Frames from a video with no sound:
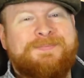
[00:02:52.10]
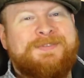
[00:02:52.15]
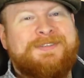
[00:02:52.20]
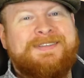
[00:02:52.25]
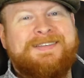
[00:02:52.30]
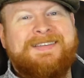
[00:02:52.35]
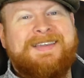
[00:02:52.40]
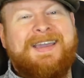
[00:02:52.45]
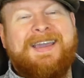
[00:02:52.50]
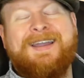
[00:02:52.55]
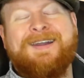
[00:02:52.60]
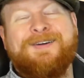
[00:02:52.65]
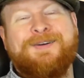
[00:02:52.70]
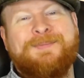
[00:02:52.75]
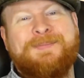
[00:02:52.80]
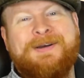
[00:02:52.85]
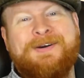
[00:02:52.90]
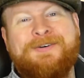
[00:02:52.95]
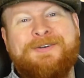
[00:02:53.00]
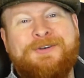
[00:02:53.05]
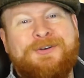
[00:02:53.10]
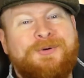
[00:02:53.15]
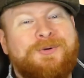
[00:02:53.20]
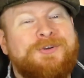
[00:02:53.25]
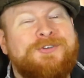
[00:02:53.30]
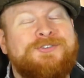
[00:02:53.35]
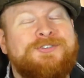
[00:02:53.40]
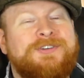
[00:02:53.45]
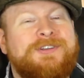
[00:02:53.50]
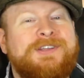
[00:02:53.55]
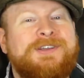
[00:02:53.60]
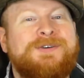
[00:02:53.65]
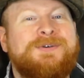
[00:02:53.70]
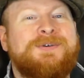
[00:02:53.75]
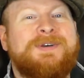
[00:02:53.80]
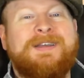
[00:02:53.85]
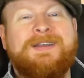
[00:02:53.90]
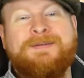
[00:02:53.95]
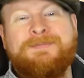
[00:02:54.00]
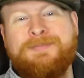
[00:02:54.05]
care about, nor should you,
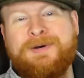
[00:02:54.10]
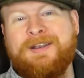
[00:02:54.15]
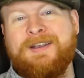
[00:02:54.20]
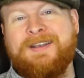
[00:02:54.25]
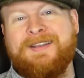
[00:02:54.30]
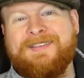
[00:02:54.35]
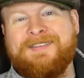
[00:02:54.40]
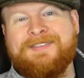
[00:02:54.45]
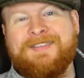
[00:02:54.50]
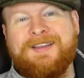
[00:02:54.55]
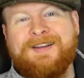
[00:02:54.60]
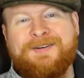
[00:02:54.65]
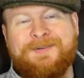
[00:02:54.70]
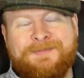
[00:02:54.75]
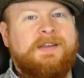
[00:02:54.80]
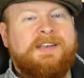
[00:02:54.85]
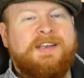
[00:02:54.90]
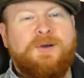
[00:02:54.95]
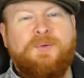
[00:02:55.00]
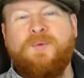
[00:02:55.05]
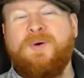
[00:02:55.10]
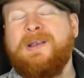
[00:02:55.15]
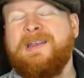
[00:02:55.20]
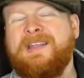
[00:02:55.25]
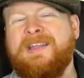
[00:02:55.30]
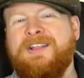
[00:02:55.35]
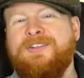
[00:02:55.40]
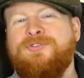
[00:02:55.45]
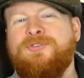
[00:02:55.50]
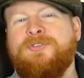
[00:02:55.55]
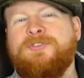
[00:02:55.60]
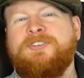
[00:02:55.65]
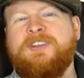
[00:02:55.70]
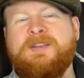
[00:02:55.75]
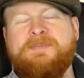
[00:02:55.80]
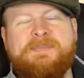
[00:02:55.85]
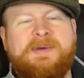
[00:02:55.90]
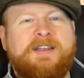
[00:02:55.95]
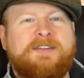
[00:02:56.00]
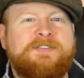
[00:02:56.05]
but it is there. Now one
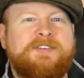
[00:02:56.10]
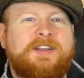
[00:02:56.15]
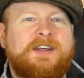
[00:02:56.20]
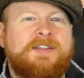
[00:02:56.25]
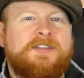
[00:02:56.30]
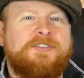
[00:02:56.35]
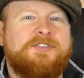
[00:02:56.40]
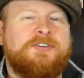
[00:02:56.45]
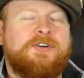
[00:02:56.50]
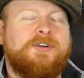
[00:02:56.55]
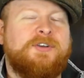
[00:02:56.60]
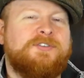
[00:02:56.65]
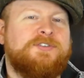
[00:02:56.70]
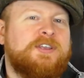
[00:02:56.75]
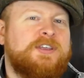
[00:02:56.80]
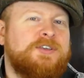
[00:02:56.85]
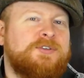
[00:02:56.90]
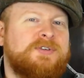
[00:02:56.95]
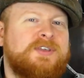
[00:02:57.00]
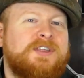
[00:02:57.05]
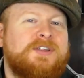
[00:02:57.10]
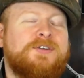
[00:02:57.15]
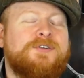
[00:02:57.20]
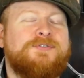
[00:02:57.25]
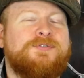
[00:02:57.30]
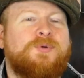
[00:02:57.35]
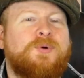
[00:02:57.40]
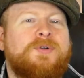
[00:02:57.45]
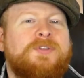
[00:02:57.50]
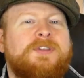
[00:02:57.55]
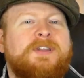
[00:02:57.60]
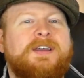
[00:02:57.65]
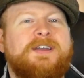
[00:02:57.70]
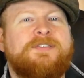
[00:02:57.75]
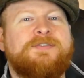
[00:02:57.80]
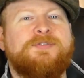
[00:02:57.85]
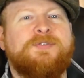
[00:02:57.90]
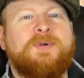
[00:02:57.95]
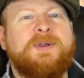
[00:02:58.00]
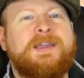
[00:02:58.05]
interesting benefit on this card is that you get your 4th night
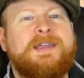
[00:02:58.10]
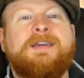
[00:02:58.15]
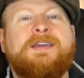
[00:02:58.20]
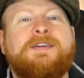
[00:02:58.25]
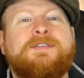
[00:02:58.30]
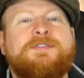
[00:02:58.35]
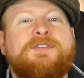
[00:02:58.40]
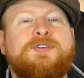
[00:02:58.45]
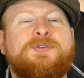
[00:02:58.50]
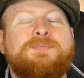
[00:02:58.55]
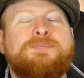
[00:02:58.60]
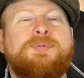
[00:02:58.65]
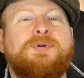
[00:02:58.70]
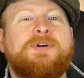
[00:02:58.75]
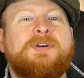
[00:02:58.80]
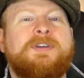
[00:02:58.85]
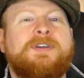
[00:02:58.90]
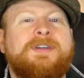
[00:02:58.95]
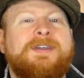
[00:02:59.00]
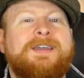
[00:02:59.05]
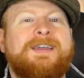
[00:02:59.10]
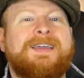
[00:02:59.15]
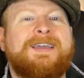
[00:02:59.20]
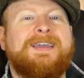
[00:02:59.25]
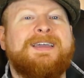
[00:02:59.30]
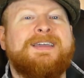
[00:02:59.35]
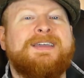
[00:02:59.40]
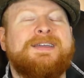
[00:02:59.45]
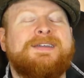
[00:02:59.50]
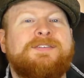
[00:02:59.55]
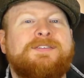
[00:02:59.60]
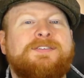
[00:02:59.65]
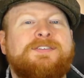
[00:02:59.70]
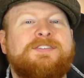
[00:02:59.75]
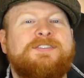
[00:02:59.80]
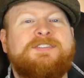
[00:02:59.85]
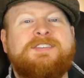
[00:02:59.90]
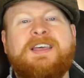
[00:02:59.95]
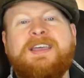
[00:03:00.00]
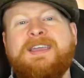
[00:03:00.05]
free if you book a
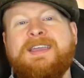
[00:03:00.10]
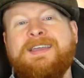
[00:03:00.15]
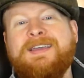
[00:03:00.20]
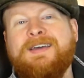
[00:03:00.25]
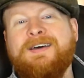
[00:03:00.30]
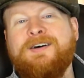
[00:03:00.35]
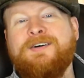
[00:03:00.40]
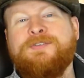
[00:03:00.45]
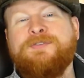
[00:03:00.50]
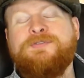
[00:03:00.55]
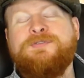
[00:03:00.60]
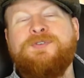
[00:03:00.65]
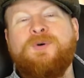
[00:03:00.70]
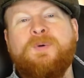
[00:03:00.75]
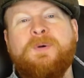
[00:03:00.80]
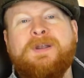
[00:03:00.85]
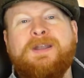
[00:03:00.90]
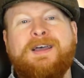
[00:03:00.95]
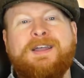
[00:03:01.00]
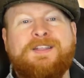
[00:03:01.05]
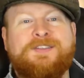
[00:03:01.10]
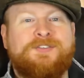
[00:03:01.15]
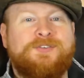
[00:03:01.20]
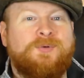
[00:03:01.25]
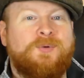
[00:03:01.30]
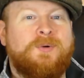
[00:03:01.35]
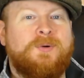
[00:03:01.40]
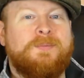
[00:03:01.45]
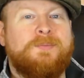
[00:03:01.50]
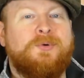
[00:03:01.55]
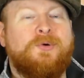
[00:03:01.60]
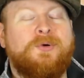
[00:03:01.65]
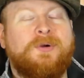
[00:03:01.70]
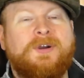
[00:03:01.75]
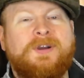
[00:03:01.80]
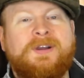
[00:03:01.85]
stay of 4 nights or more